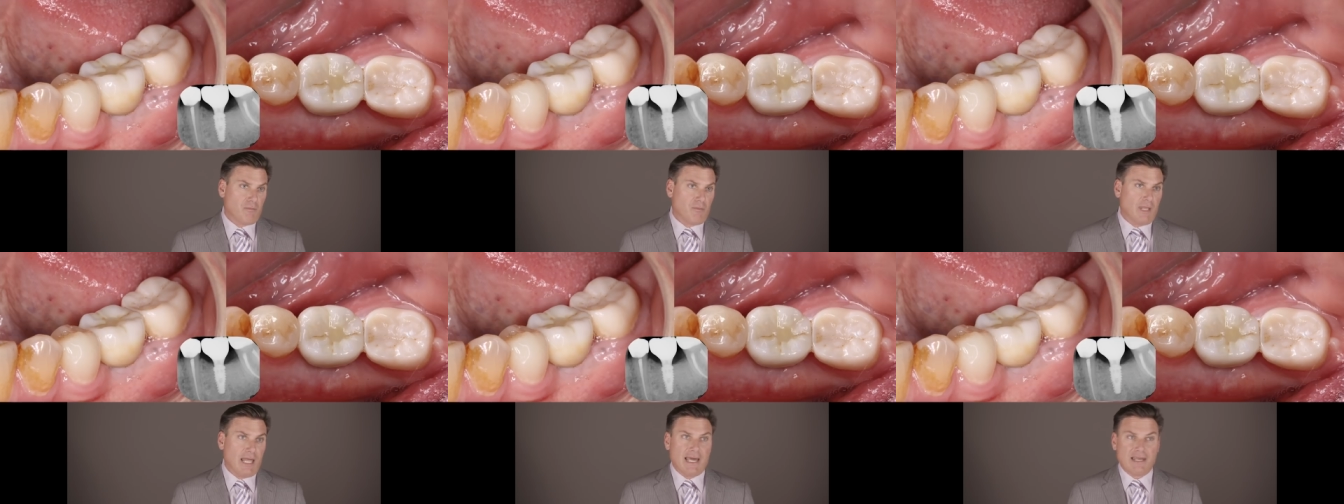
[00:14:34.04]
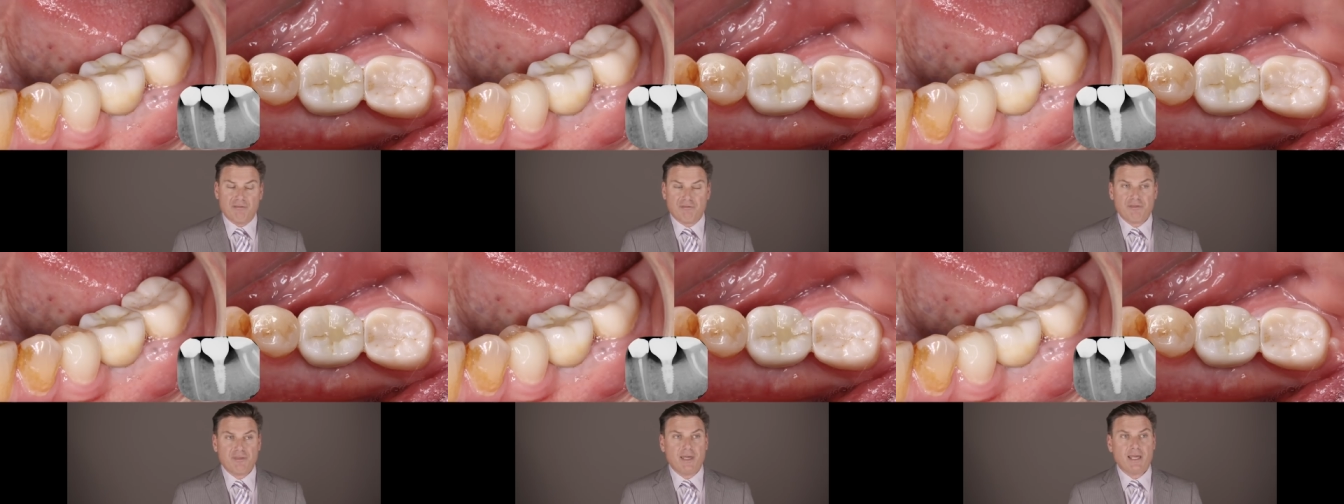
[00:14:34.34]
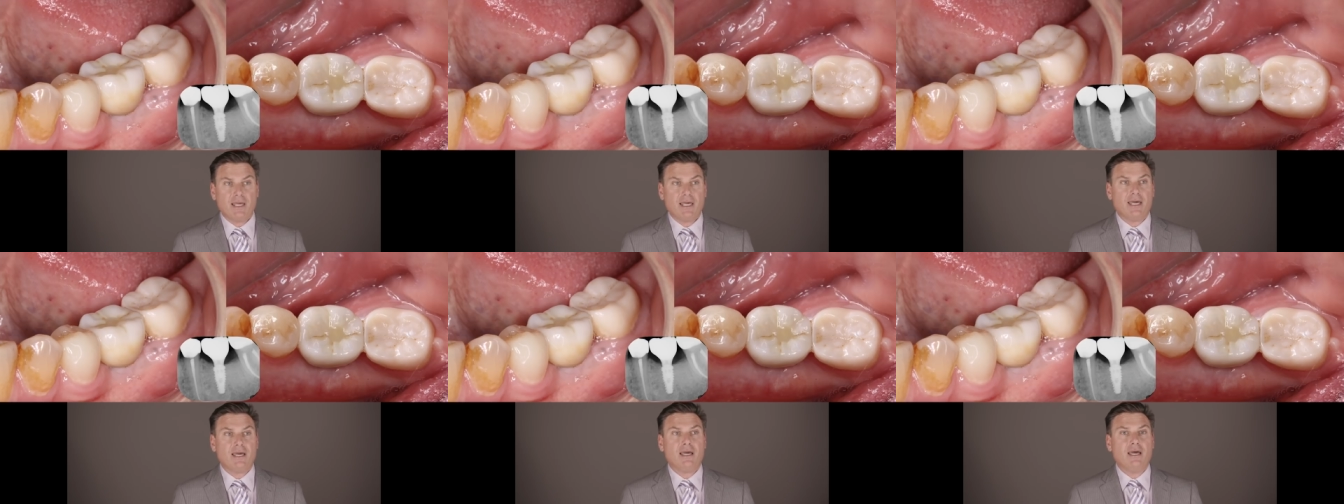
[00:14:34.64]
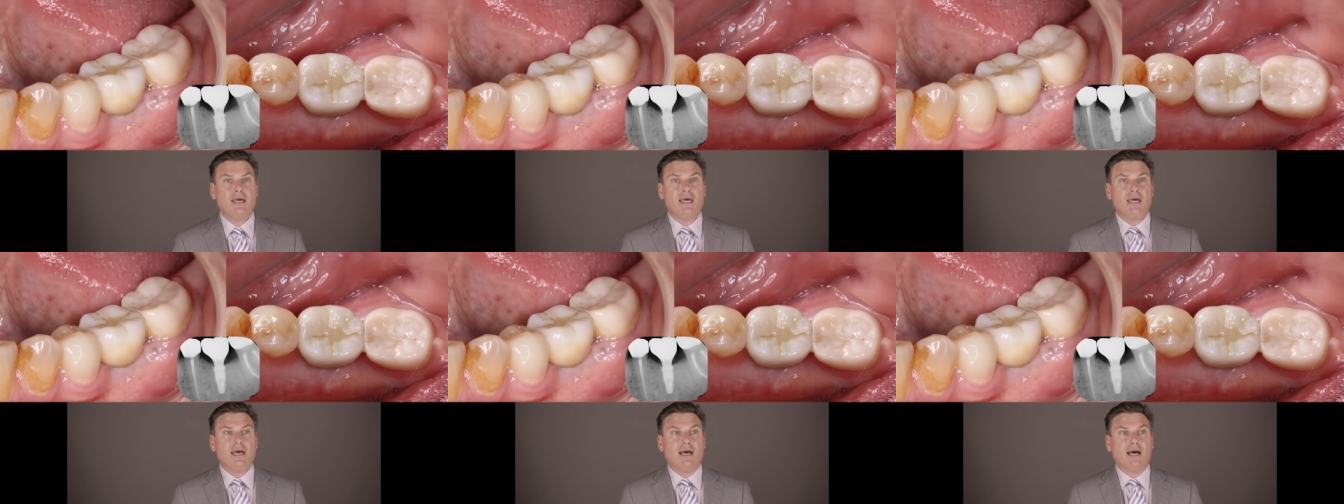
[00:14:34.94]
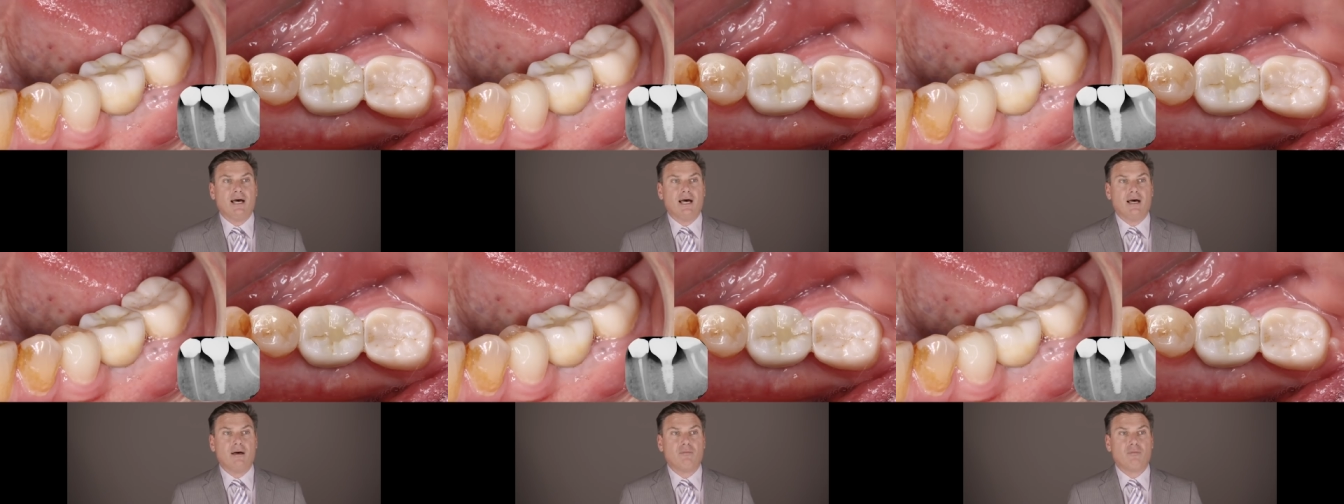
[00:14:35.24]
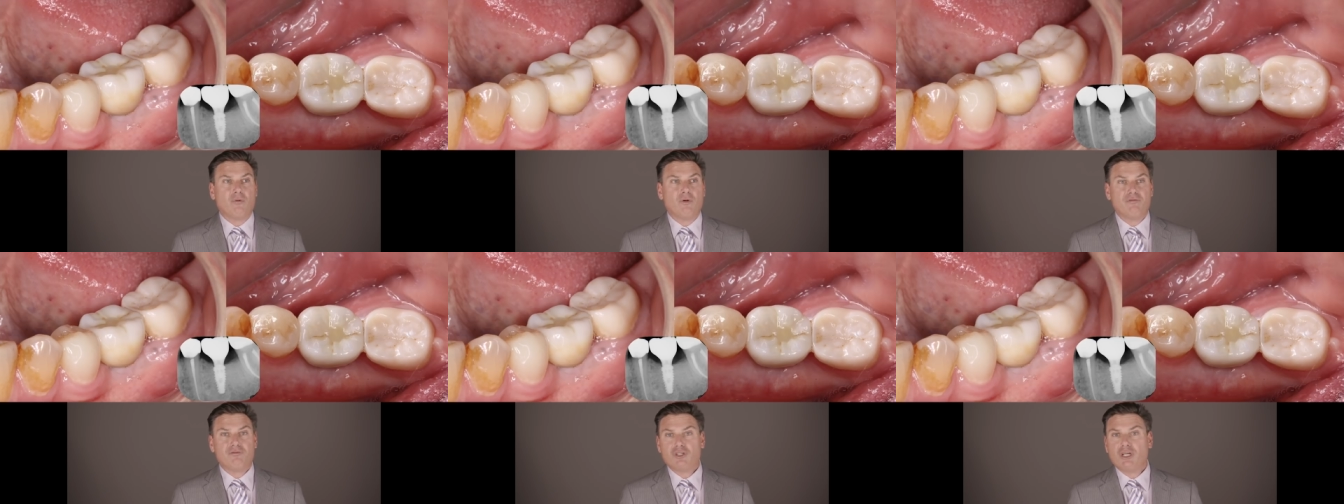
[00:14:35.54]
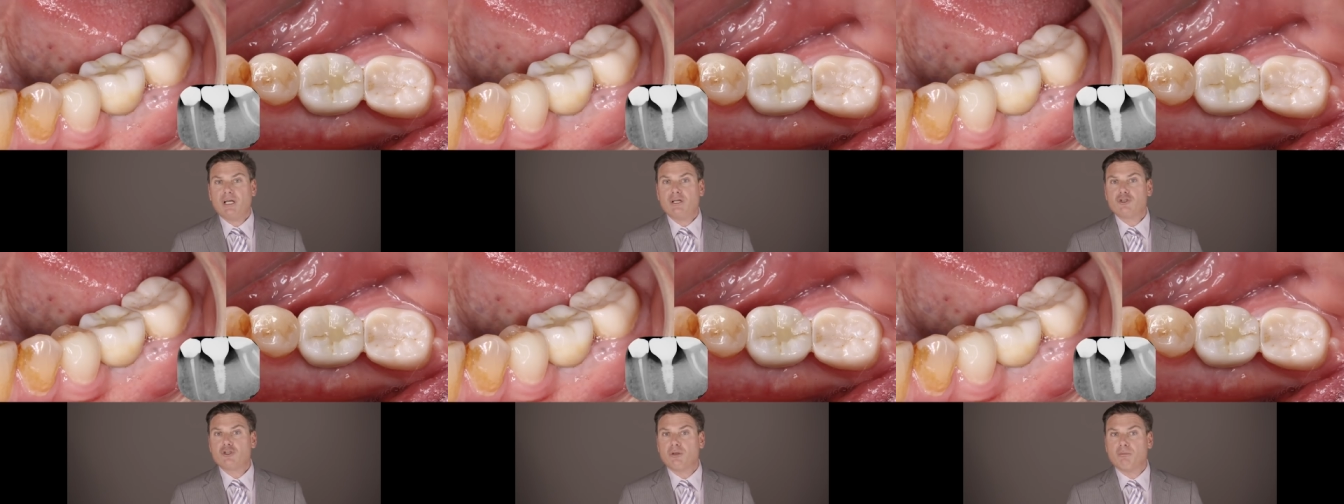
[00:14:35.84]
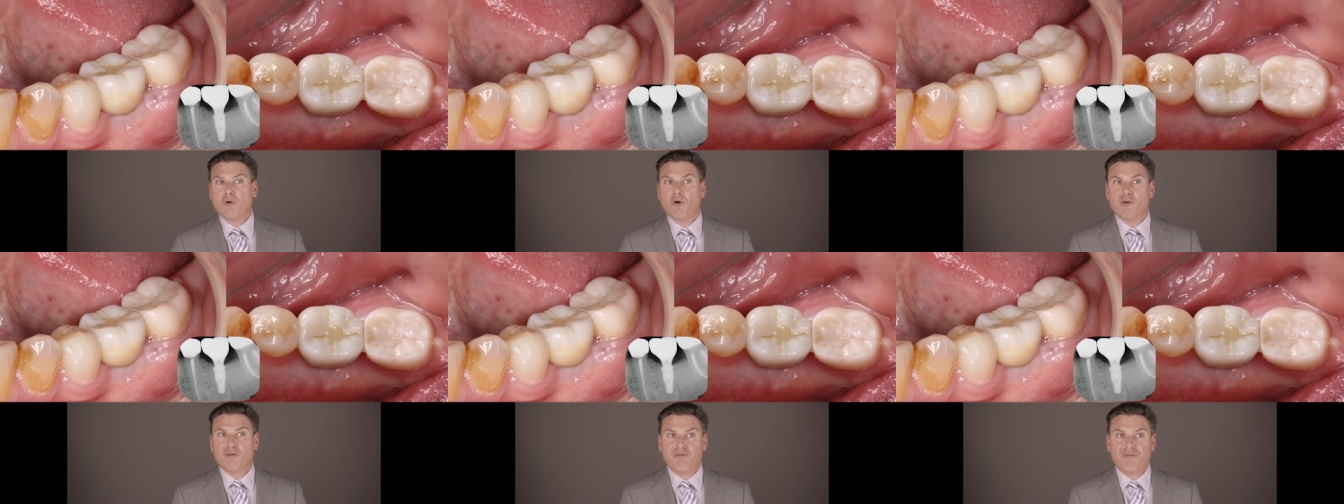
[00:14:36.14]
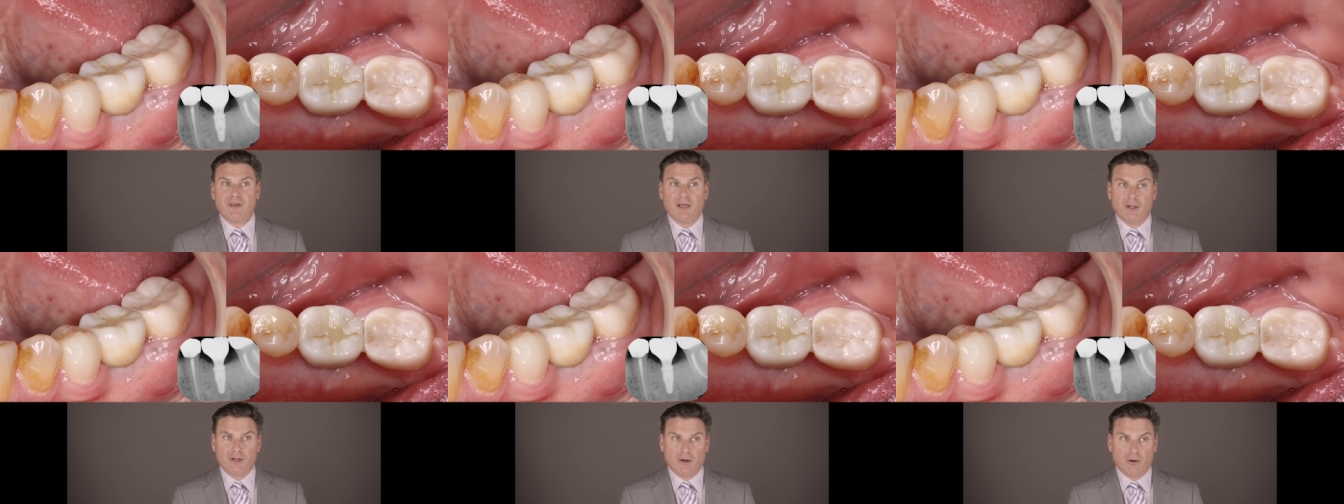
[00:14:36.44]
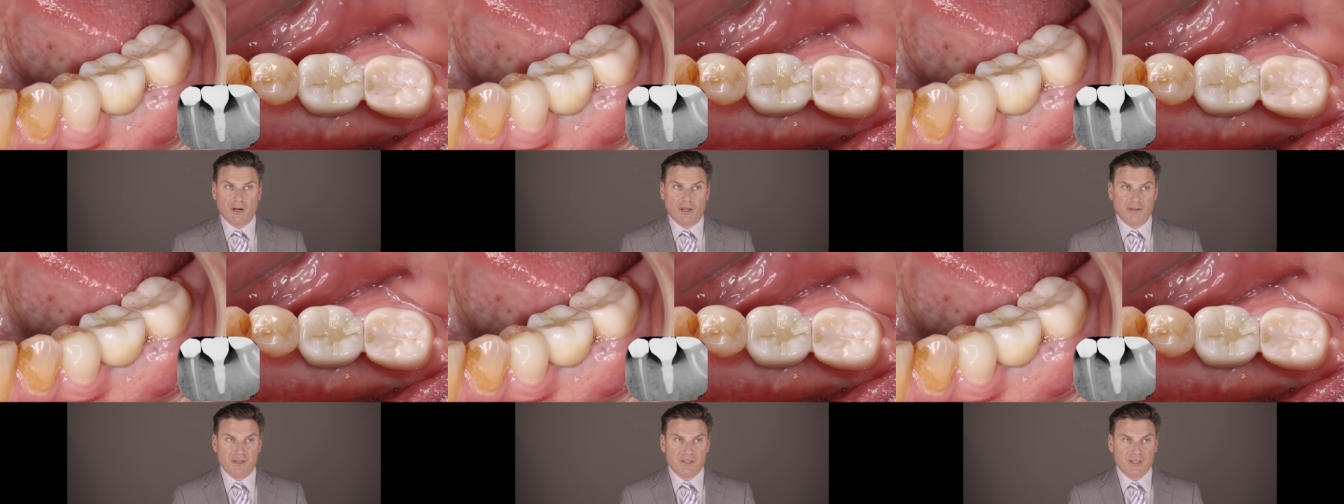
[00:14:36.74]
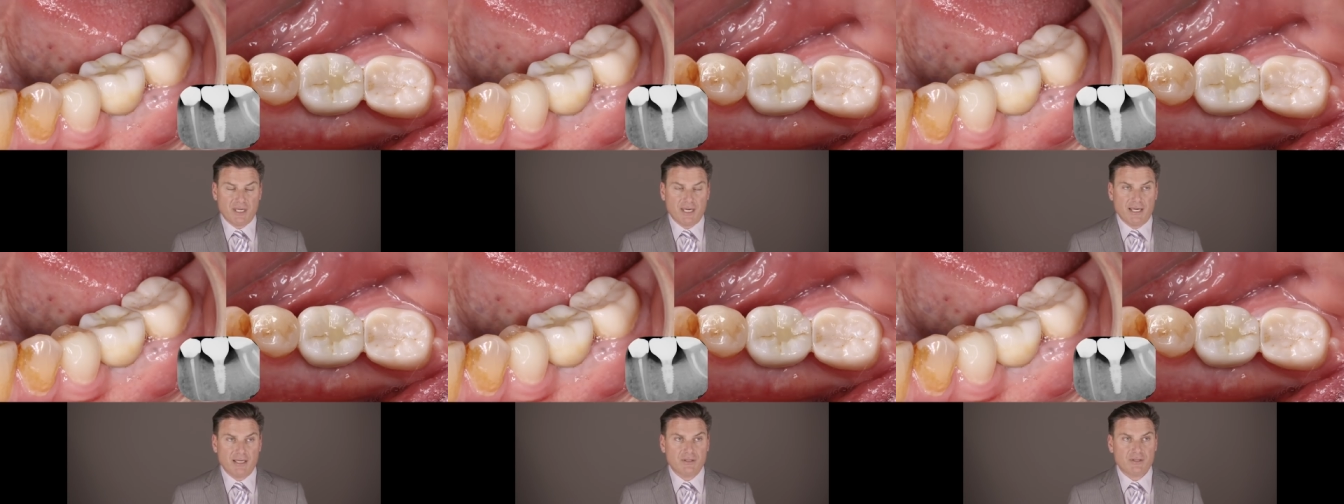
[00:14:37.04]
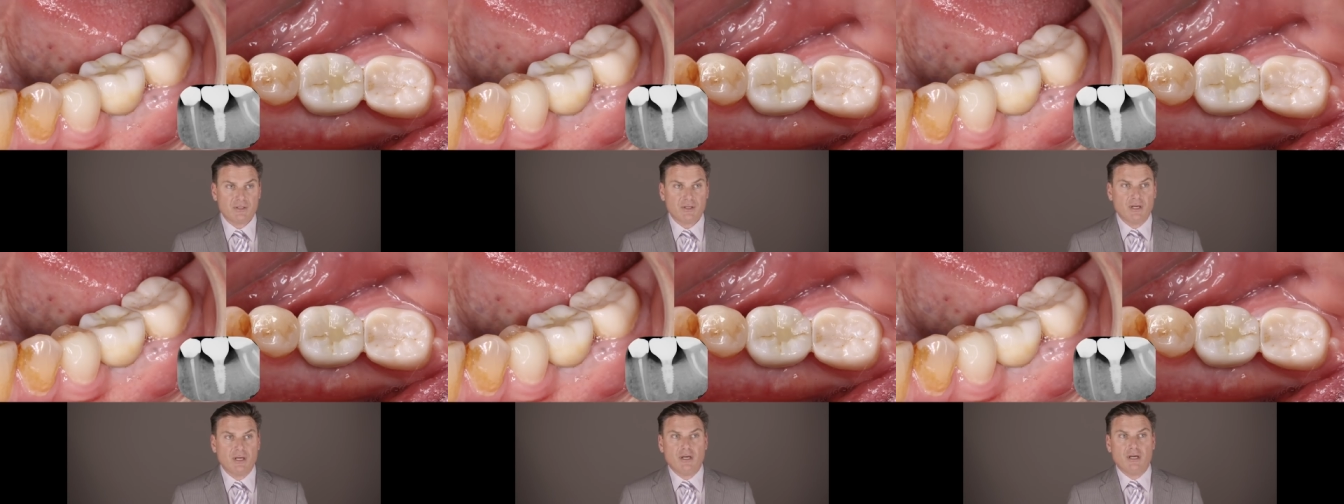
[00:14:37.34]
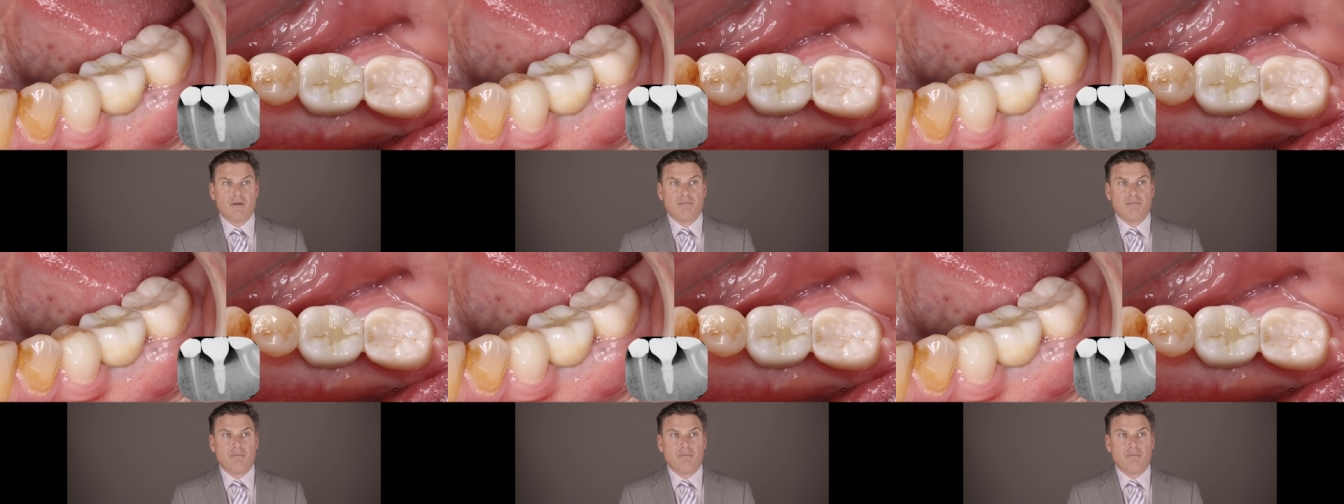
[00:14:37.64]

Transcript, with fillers: line of thinking, um, we've changed the mode of failure on this case.